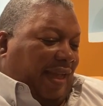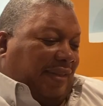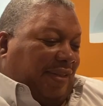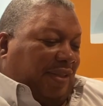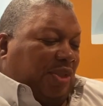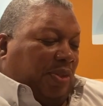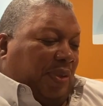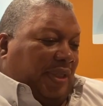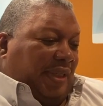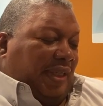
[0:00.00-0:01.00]
took to
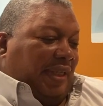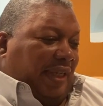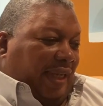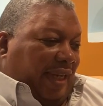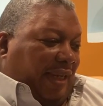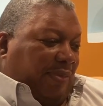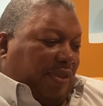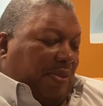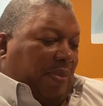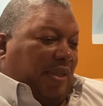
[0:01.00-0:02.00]
it, and I was
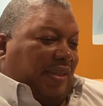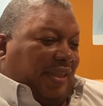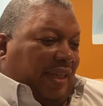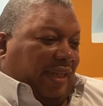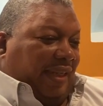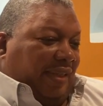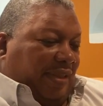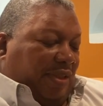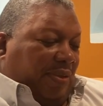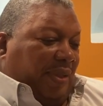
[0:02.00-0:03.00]
committed to
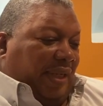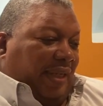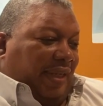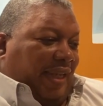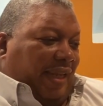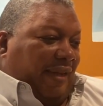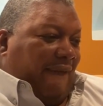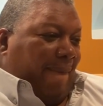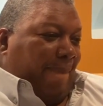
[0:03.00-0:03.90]
doing it, and